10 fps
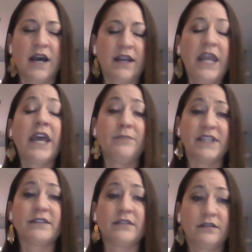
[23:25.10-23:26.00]

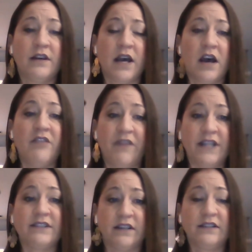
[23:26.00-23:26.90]
cannabis
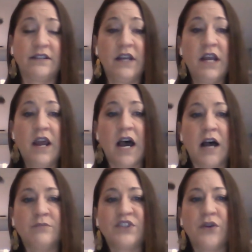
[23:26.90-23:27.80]
offenses.
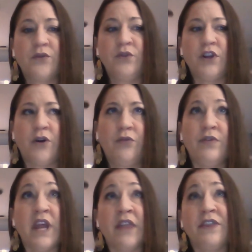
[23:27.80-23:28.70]
So,
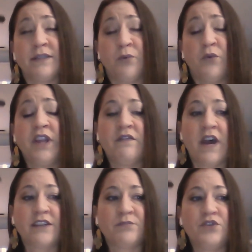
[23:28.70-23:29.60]
at this point, the
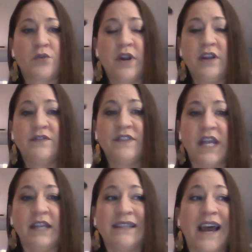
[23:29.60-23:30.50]
vast majority of
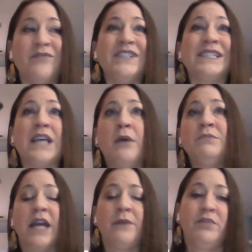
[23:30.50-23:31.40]
states have
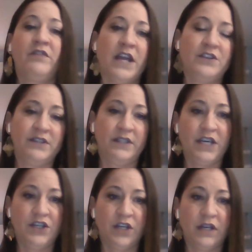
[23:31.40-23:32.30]
some type of
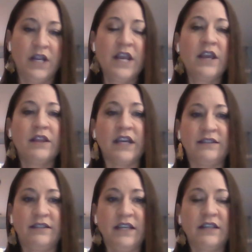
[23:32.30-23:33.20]
legislation that
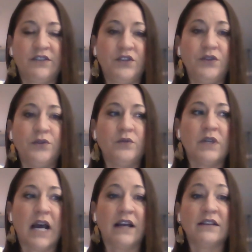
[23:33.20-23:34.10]
seeks to
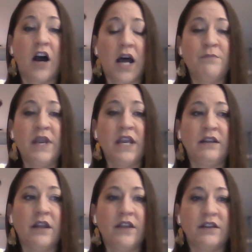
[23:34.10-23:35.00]

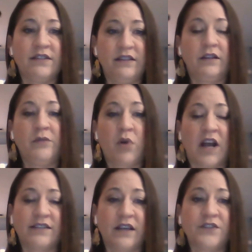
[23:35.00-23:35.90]
automate the sealing
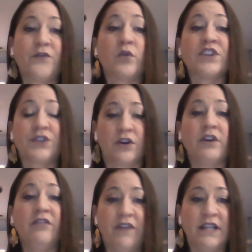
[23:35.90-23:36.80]
process for
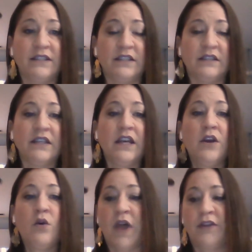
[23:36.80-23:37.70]
certain offenses,
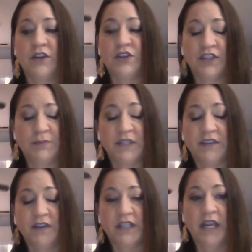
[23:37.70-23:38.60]
whether it's just
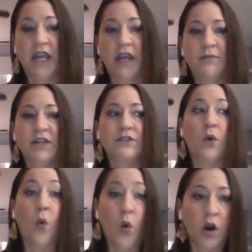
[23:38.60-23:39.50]
specific to cannabis
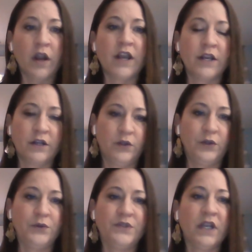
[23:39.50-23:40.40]
or it
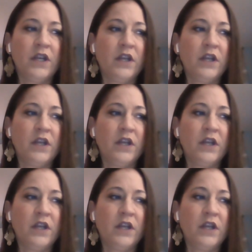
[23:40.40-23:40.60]
includes,